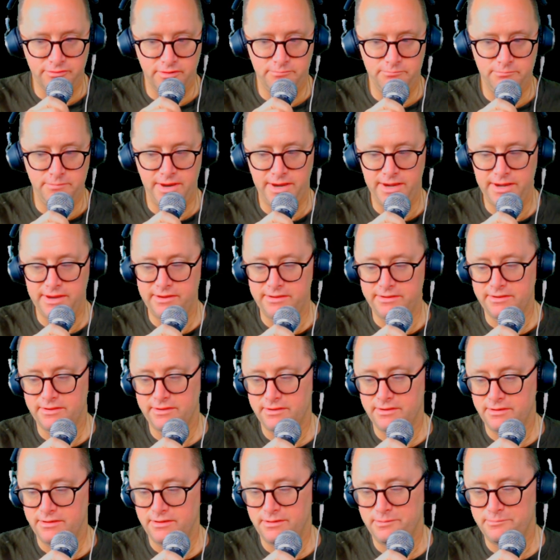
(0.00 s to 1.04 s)
my
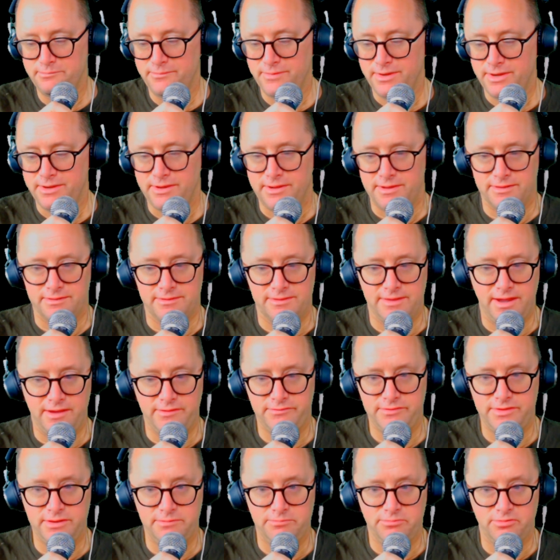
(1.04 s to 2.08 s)

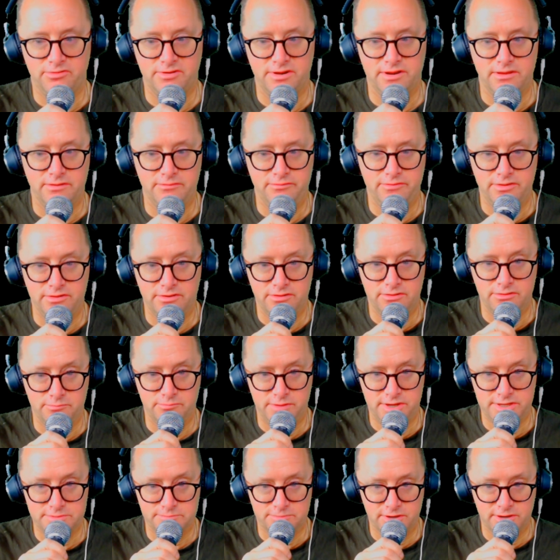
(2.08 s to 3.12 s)
lefty point of view,
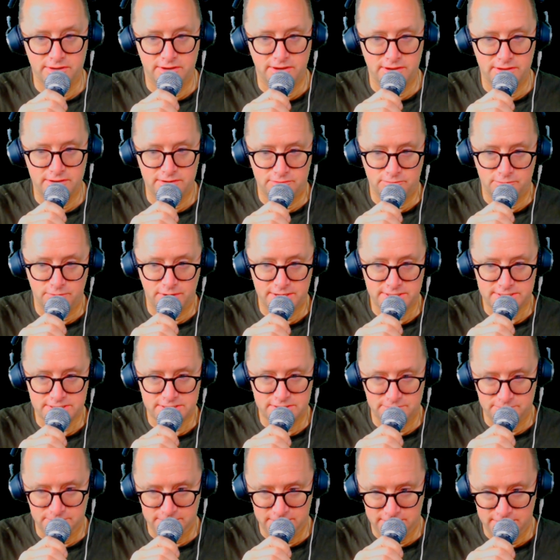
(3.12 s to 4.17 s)
Mitch McConnell wants
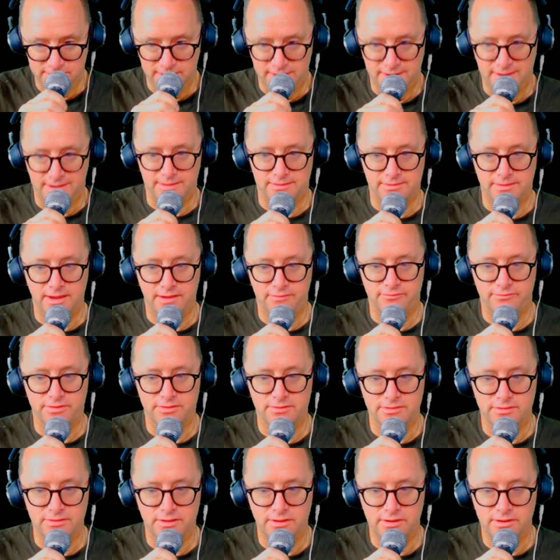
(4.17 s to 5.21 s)
to be left
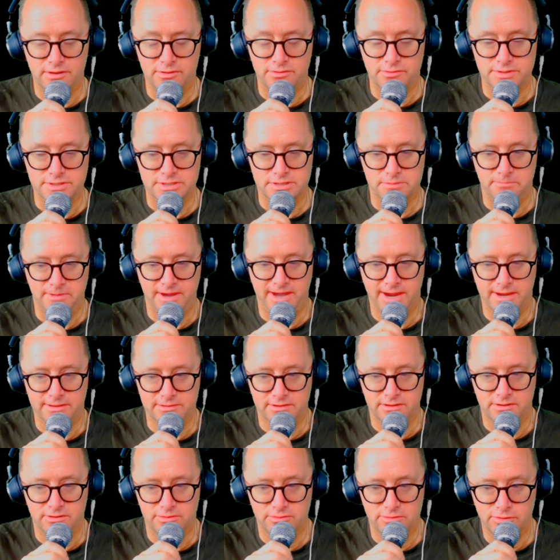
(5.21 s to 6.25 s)
alone to pack the
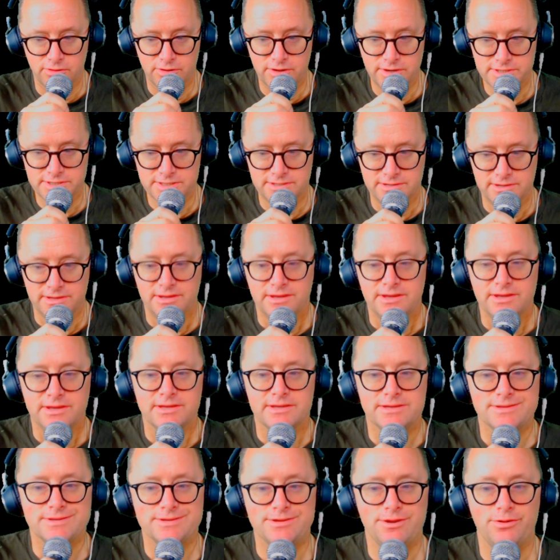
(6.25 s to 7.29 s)
courts
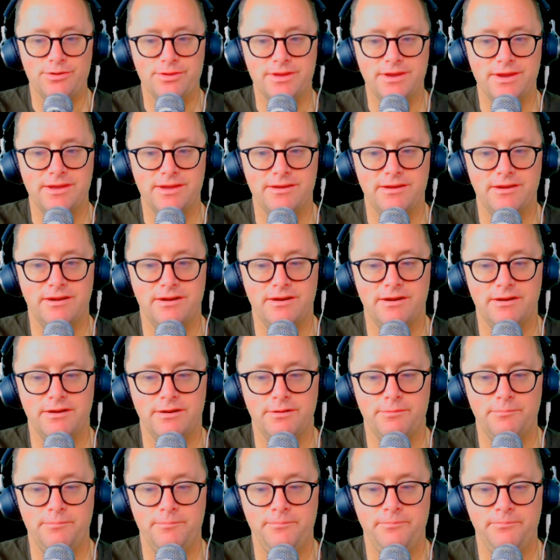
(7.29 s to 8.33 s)
so that
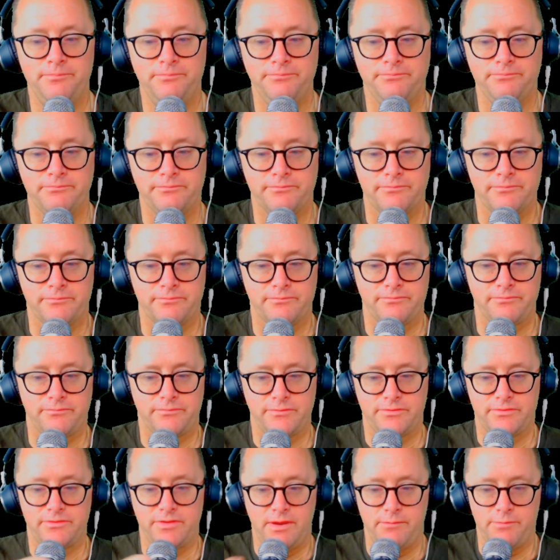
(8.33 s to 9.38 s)

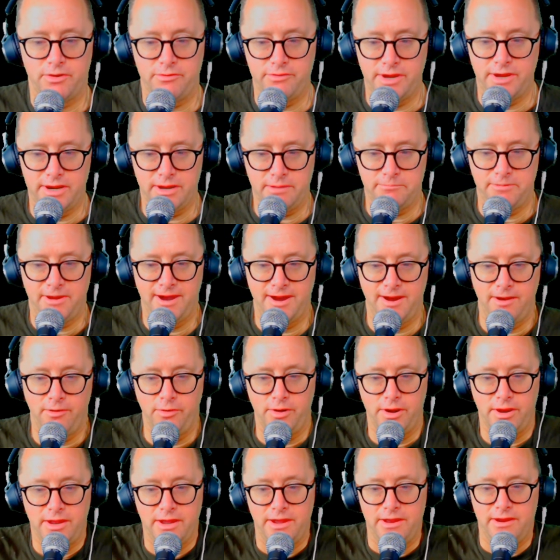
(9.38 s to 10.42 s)
Democratic
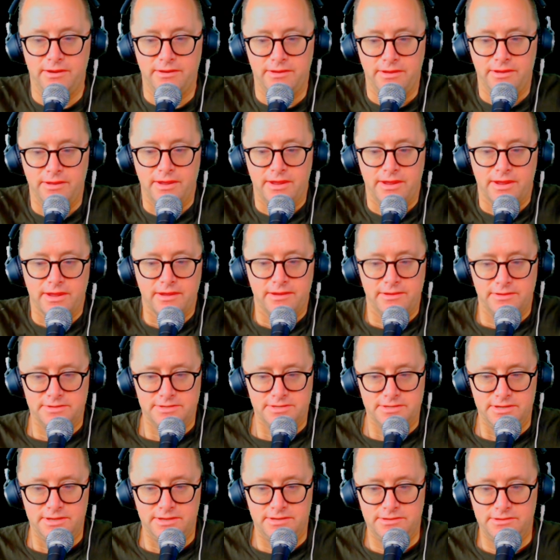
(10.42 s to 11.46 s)
power can
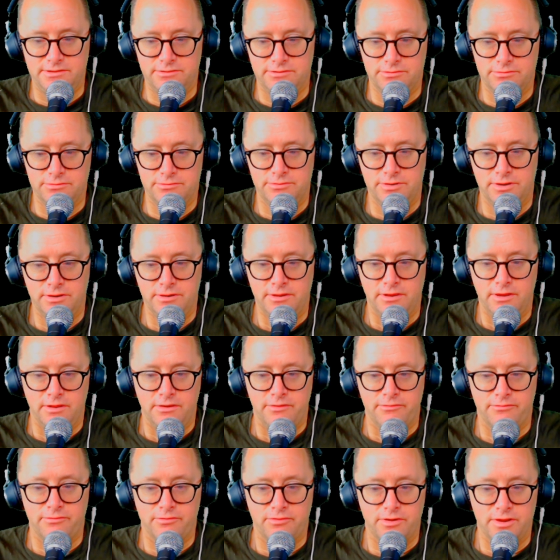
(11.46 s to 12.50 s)
continue
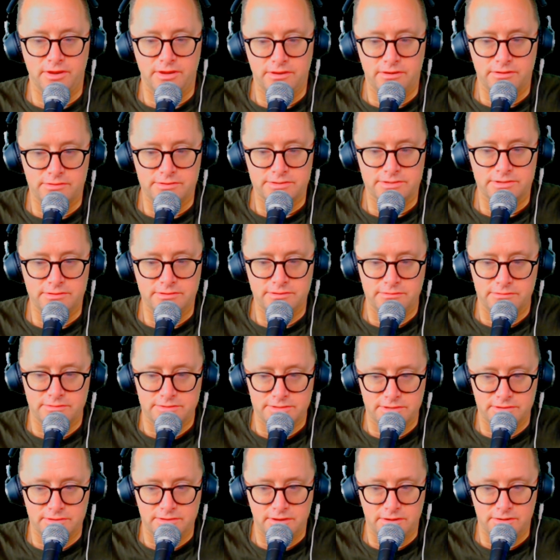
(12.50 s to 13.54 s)
for years and years
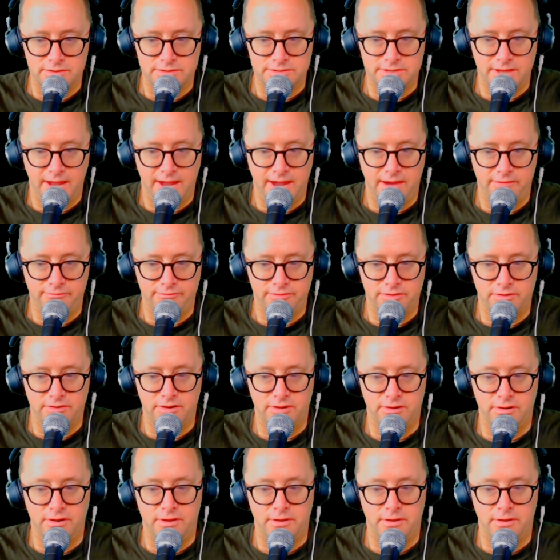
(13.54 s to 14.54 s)
and years after